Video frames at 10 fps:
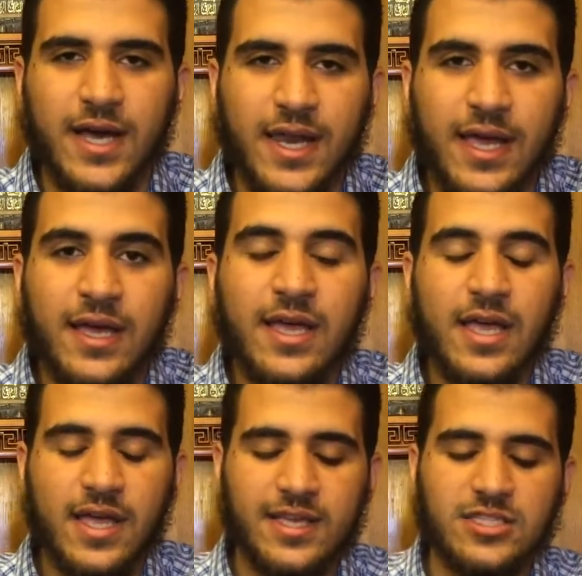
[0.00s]
ta'ala,
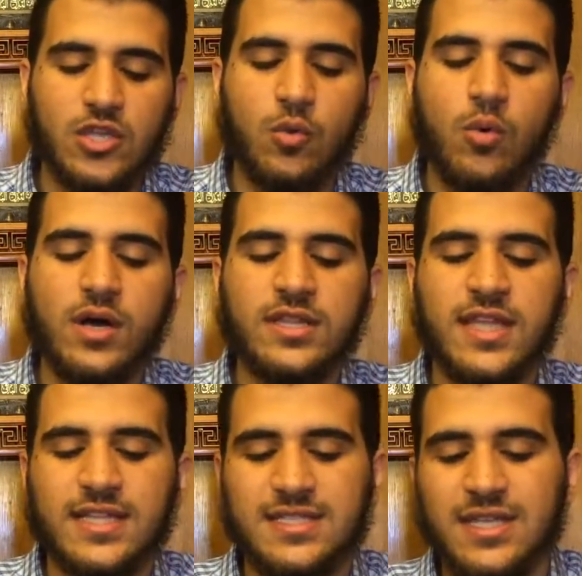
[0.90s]
is the one
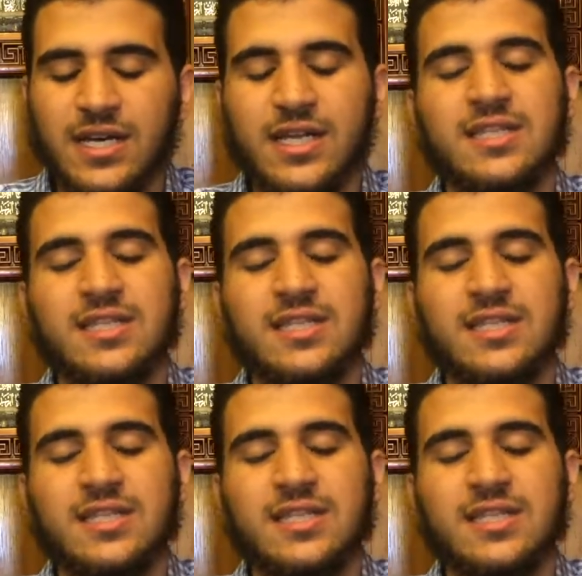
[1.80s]
that's done